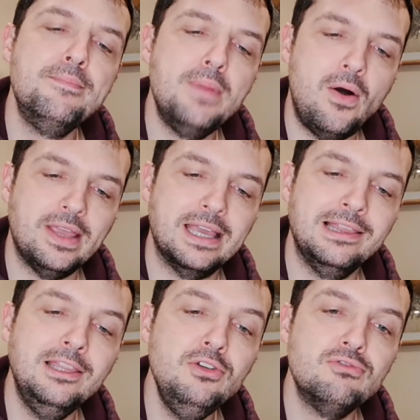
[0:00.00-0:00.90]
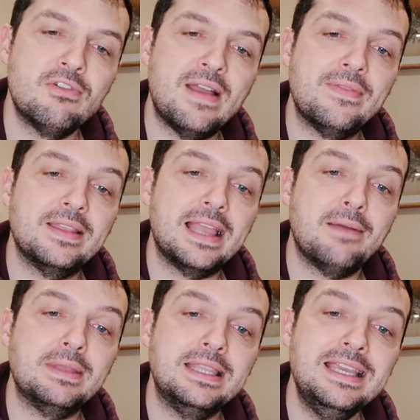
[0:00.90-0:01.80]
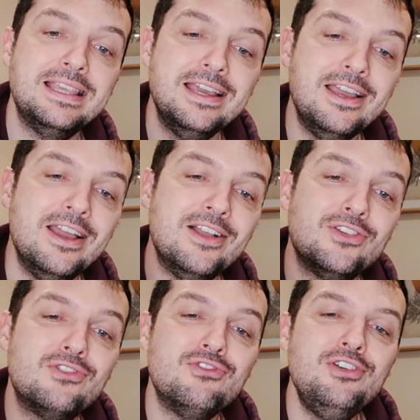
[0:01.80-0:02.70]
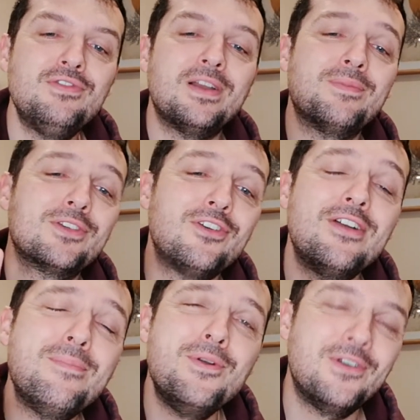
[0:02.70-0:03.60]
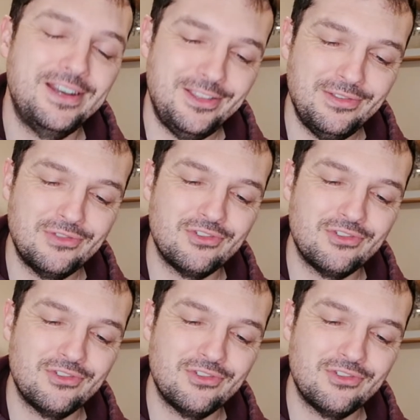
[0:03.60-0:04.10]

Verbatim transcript: my Lunar event and how we did grooves, I'm sorry, I'm not going to do the